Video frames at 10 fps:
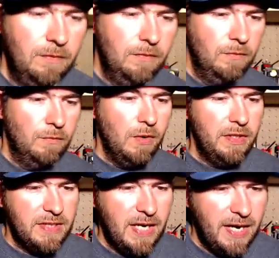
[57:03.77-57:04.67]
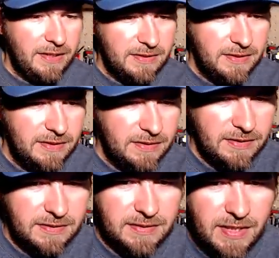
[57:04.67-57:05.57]
What accent
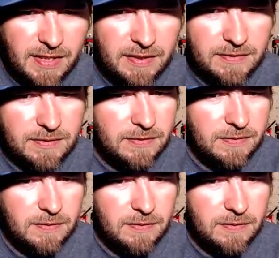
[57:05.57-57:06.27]
is that?